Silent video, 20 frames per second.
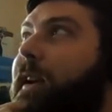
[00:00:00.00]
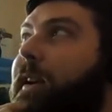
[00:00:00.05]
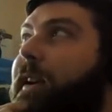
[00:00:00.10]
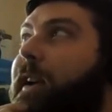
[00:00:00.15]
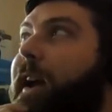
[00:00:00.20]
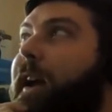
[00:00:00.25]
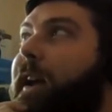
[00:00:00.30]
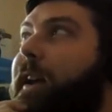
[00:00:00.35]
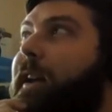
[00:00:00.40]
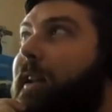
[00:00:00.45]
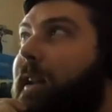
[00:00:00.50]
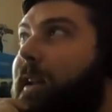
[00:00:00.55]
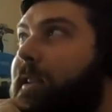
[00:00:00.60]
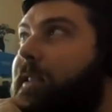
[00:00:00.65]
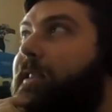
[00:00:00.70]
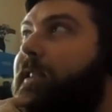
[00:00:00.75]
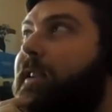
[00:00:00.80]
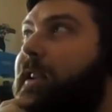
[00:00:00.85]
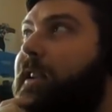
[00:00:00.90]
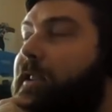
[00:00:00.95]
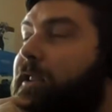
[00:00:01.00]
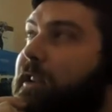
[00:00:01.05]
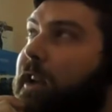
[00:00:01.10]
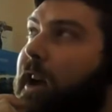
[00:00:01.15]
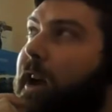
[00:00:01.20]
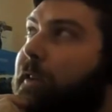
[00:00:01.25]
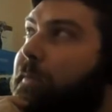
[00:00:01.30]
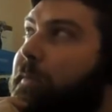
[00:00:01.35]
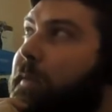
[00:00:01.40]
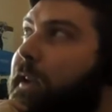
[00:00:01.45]
Yeah, it, it's it's
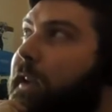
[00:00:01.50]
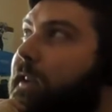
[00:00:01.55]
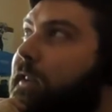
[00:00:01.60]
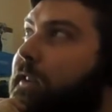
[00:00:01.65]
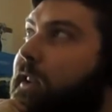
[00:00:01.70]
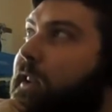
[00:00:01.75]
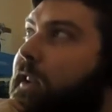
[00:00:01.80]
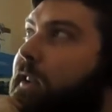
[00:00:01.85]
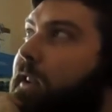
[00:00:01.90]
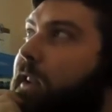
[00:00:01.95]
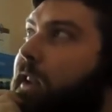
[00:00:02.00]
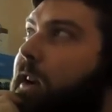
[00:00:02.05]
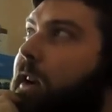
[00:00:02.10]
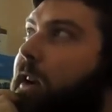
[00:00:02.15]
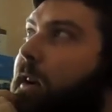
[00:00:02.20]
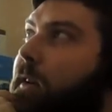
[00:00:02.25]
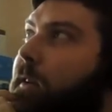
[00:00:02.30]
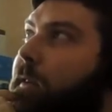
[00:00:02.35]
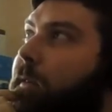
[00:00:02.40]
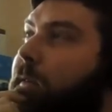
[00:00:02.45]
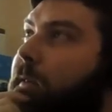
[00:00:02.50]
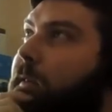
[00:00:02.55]
tough because it you know